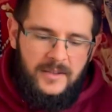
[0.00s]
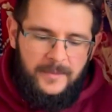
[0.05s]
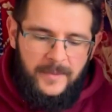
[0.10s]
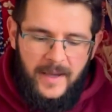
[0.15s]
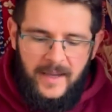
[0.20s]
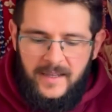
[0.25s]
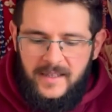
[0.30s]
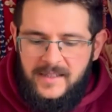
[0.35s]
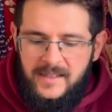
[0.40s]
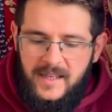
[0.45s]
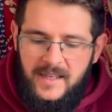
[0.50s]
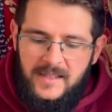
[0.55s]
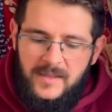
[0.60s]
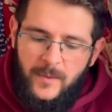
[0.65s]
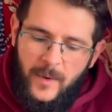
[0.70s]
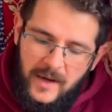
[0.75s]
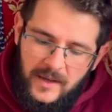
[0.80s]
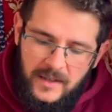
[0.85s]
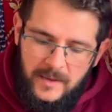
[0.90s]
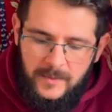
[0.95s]
back it says,
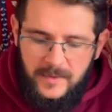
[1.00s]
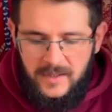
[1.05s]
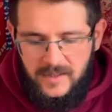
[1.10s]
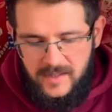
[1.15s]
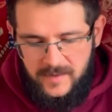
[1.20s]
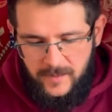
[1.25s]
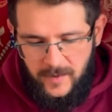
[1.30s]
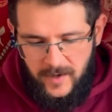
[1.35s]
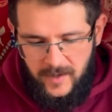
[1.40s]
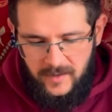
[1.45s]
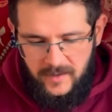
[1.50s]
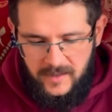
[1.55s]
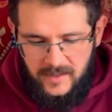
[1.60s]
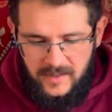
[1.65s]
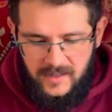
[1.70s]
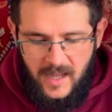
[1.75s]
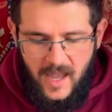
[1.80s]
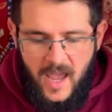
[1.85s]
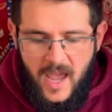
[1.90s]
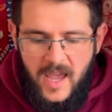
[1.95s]
"Welcome Curse Breakers.
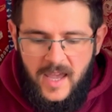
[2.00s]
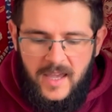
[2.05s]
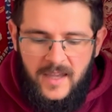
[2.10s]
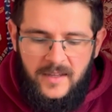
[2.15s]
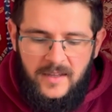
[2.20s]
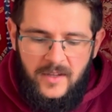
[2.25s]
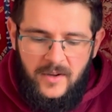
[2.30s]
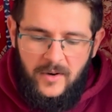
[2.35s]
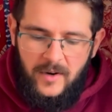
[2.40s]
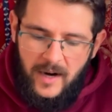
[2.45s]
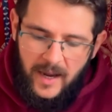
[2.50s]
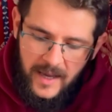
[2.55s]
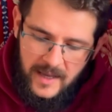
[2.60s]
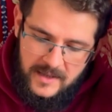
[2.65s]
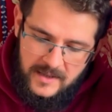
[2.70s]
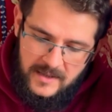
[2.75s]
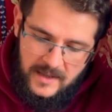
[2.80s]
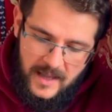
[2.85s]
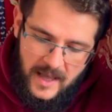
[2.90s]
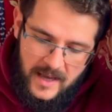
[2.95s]
In your hands
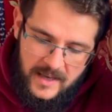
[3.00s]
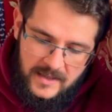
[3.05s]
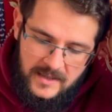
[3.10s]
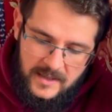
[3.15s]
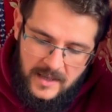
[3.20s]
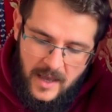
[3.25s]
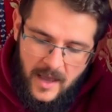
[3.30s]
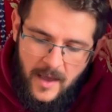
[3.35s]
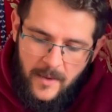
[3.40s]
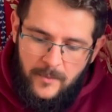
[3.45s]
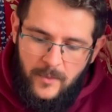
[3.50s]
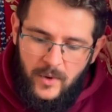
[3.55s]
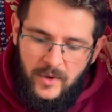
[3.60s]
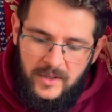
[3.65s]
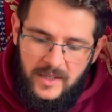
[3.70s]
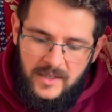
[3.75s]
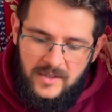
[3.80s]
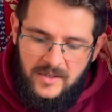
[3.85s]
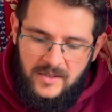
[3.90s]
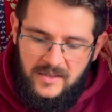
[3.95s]
lies more than
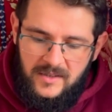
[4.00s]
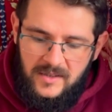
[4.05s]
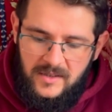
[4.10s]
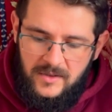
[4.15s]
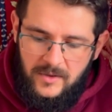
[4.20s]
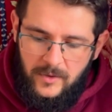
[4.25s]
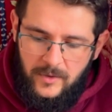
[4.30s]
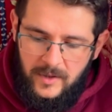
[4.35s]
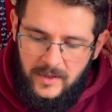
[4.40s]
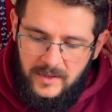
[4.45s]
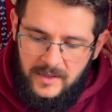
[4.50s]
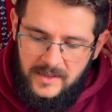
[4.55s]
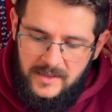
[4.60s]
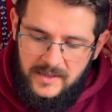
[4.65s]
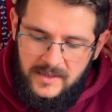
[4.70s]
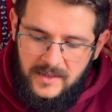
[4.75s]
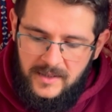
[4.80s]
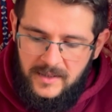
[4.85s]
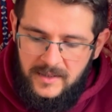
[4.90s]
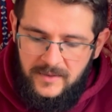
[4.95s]
just a story. This is
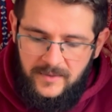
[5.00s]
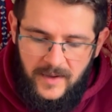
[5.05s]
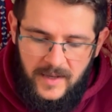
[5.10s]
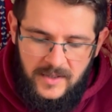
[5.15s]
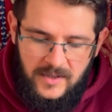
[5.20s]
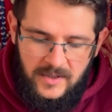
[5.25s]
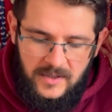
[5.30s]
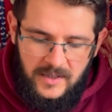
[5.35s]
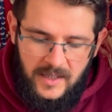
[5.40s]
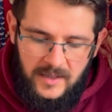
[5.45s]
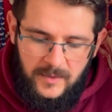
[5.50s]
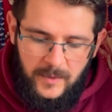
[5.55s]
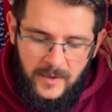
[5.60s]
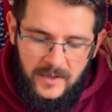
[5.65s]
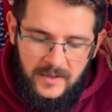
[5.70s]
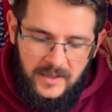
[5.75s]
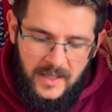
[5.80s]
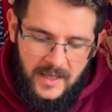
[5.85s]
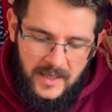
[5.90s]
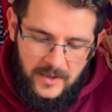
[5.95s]
an adventure that will
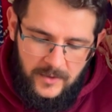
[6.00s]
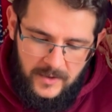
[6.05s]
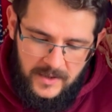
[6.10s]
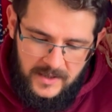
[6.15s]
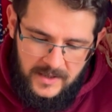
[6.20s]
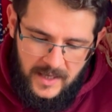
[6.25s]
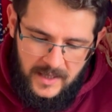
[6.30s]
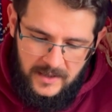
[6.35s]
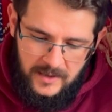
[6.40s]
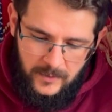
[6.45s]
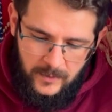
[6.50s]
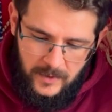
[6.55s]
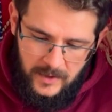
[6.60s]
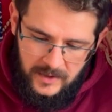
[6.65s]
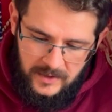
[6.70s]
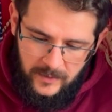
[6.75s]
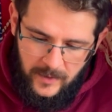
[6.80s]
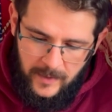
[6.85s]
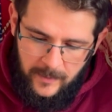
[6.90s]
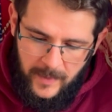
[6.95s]
take you inside a world
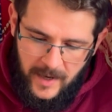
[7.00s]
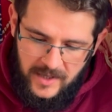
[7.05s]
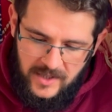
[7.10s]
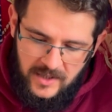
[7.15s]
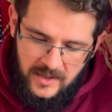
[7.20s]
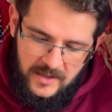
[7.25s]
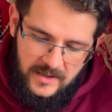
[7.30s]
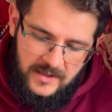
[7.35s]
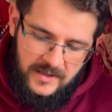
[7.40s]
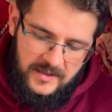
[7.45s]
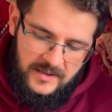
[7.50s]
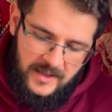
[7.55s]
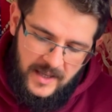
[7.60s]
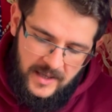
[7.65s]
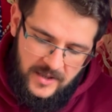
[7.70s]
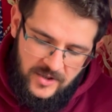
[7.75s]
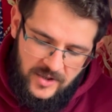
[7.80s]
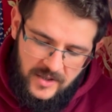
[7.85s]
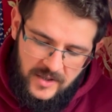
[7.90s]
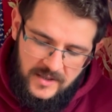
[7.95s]
where magic is as
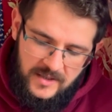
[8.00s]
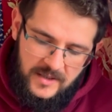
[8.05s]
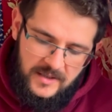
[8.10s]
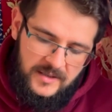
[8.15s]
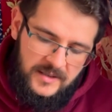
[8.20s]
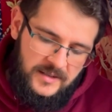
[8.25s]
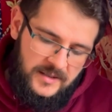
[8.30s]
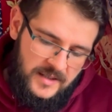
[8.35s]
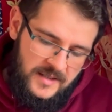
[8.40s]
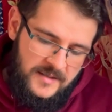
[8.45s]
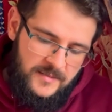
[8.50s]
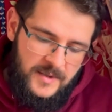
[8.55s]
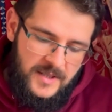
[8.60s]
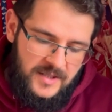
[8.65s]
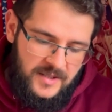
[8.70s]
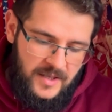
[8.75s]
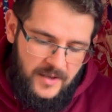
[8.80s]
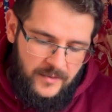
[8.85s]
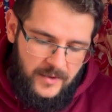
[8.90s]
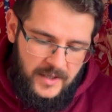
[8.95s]
dangerous as it is
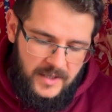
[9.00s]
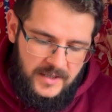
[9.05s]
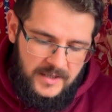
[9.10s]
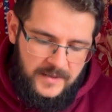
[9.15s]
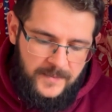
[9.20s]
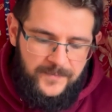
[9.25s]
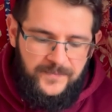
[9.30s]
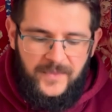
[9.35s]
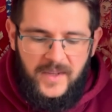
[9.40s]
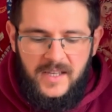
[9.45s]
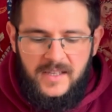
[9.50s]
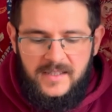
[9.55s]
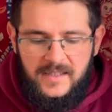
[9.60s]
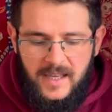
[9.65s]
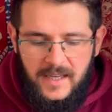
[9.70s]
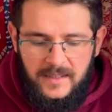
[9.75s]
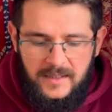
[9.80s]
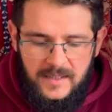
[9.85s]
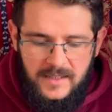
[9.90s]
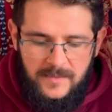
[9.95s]
mysterious.
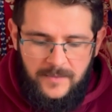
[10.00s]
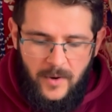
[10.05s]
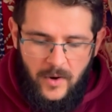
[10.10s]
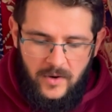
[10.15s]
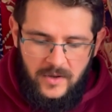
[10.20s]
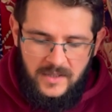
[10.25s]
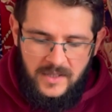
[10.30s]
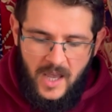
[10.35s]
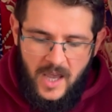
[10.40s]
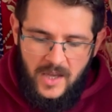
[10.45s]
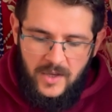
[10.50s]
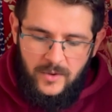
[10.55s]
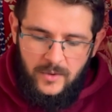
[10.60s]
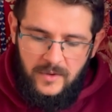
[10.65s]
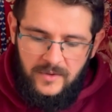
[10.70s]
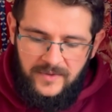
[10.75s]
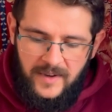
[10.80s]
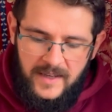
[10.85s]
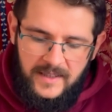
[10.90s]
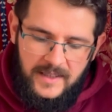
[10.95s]
Inside this box, you will
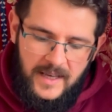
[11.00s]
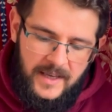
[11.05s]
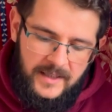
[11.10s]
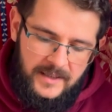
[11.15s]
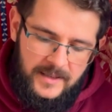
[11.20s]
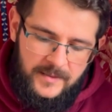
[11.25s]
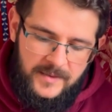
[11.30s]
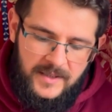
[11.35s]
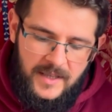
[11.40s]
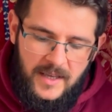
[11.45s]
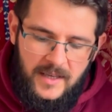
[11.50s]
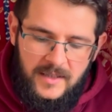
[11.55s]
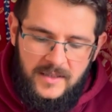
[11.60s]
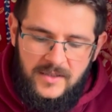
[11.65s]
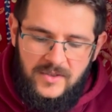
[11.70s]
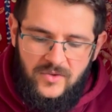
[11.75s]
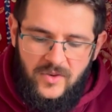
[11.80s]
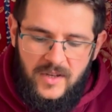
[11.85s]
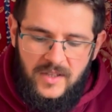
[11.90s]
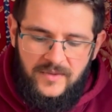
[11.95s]
find items taken
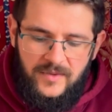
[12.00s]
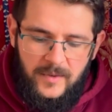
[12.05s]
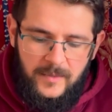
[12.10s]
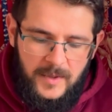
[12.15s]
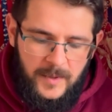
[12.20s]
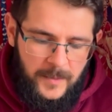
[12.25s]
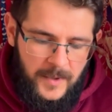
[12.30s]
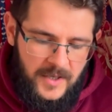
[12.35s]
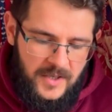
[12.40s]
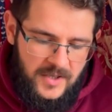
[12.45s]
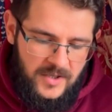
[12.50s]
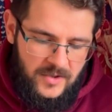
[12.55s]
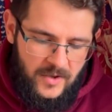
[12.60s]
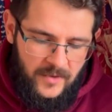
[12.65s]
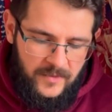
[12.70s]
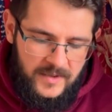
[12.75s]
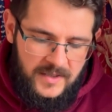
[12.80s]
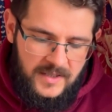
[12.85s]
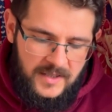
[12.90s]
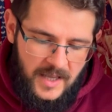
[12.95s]
straight from the pages of A
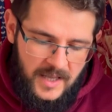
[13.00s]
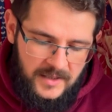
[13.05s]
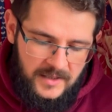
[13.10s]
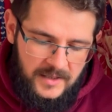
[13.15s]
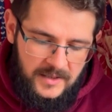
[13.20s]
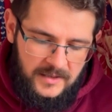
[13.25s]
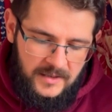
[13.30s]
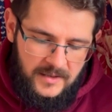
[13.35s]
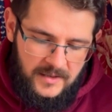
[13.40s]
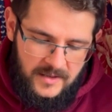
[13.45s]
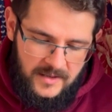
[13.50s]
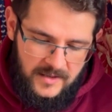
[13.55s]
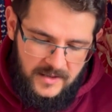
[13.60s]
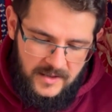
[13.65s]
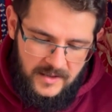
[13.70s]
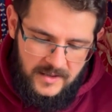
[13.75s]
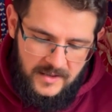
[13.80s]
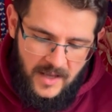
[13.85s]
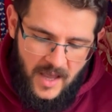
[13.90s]
Study in Curses,